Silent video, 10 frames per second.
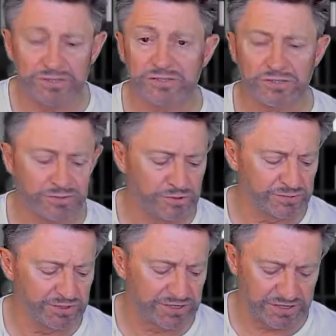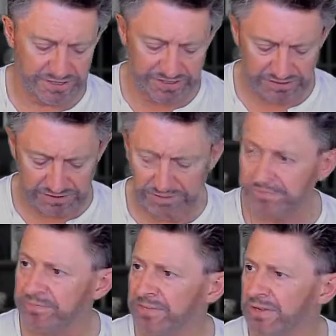it's USB connected.
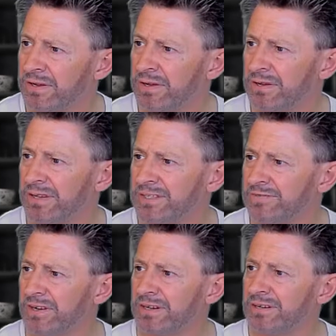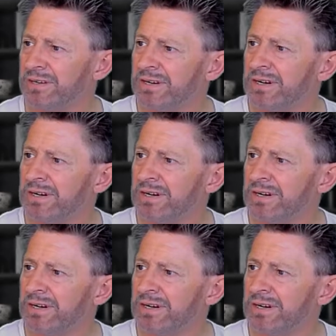That's fine.